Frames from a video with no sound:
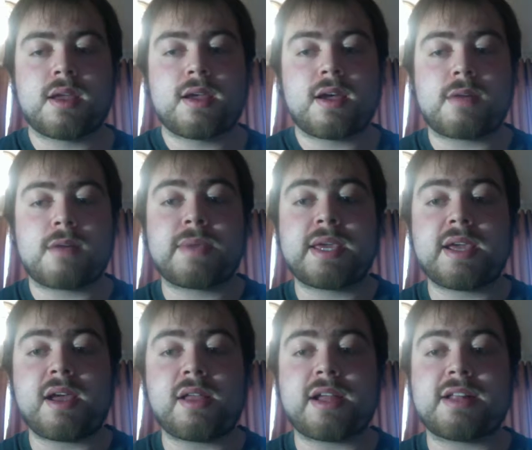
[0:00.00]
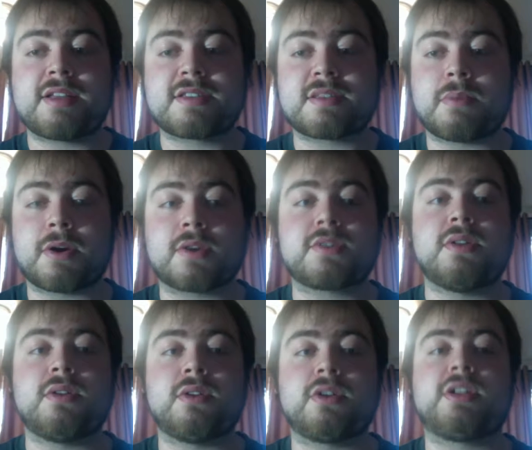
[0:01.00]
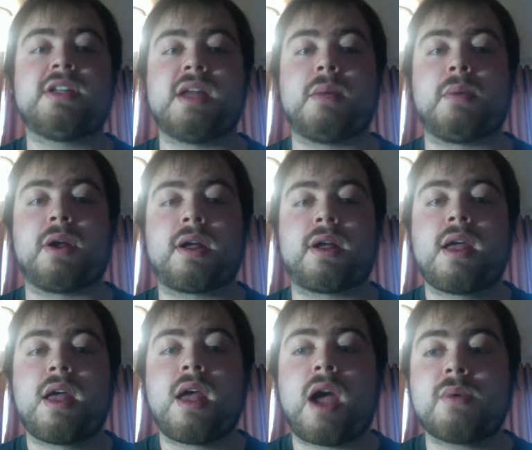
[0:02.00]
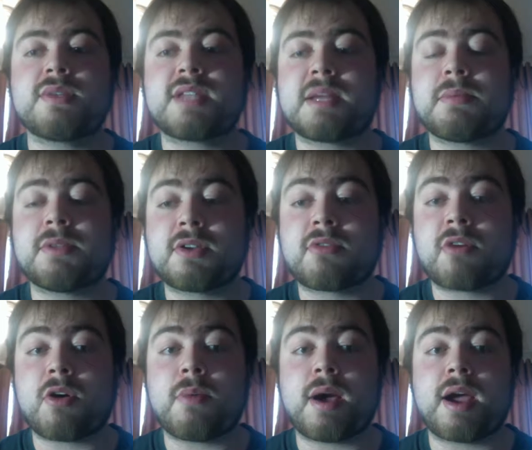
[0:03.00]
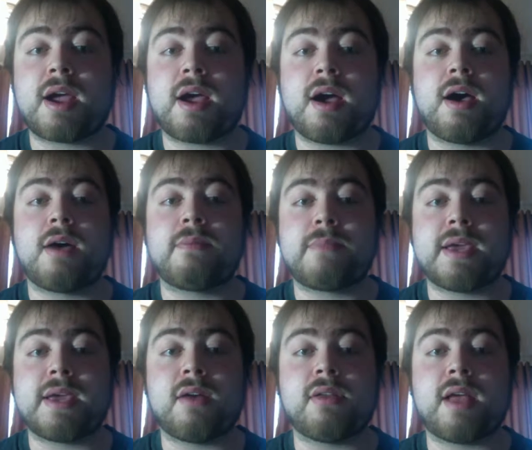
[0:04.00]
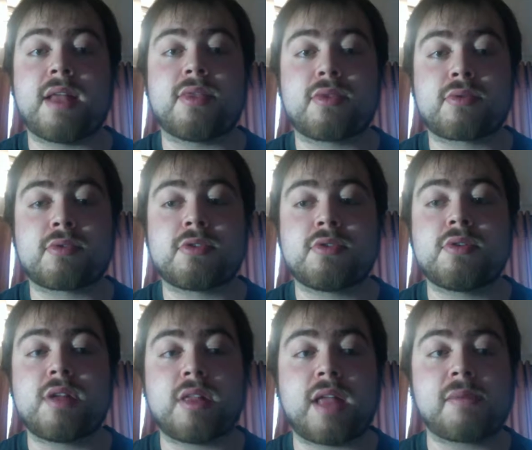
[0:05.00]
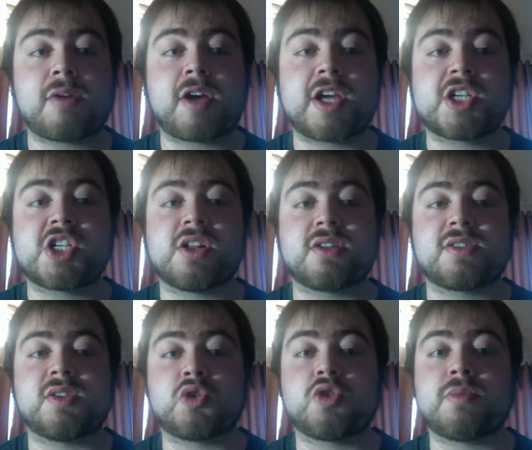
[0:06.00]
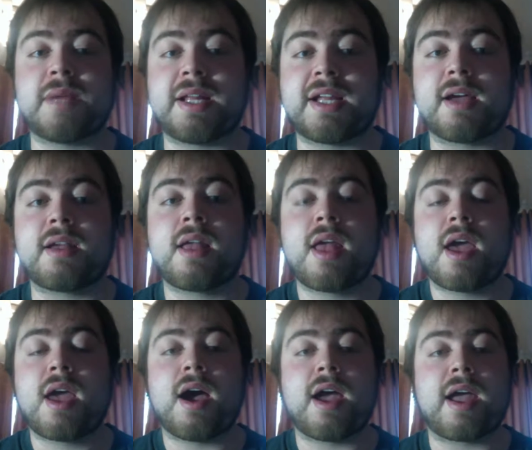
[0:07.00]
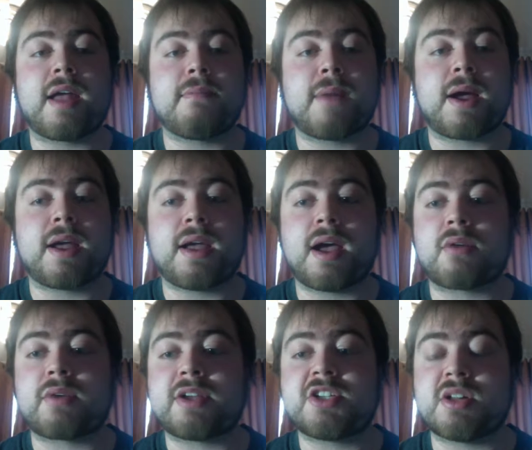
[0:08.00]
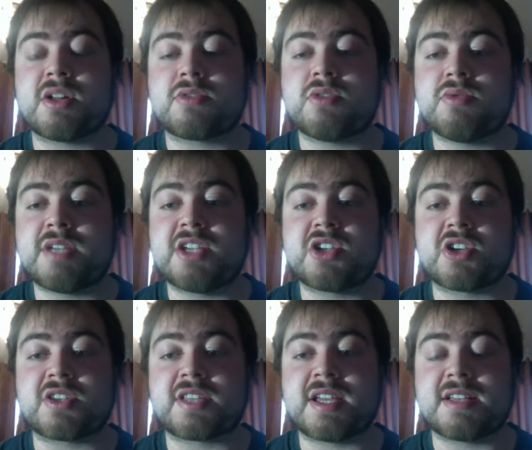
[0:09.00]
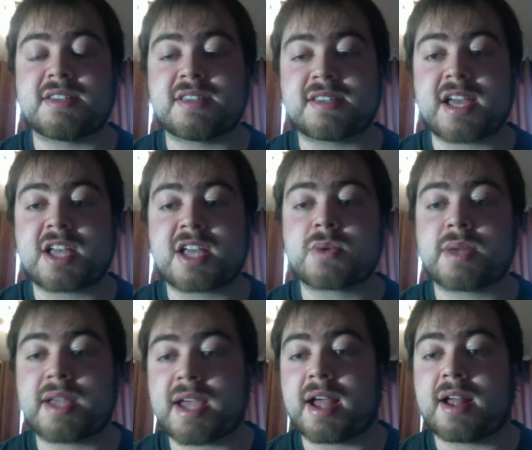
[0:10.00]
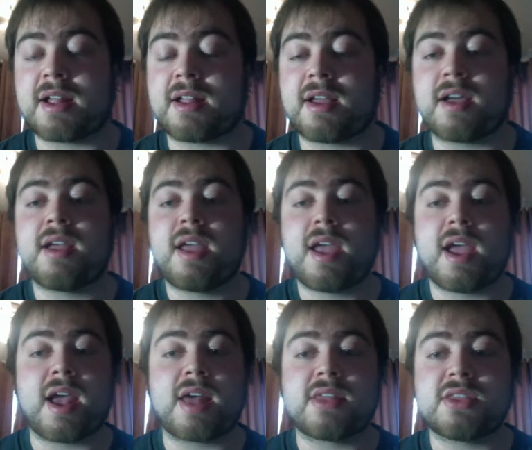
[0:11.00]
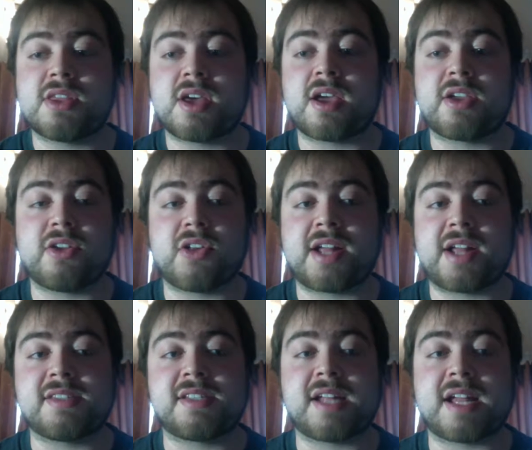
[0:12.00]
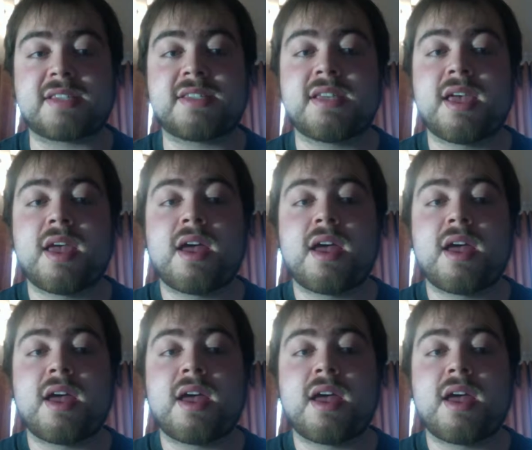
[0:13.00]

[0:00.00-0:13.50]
A PLN is a personal learning network. I was able to grow my PLN through collaboration on social media and by reaching out to teachers in Saskatchewan, Canada, and the United States.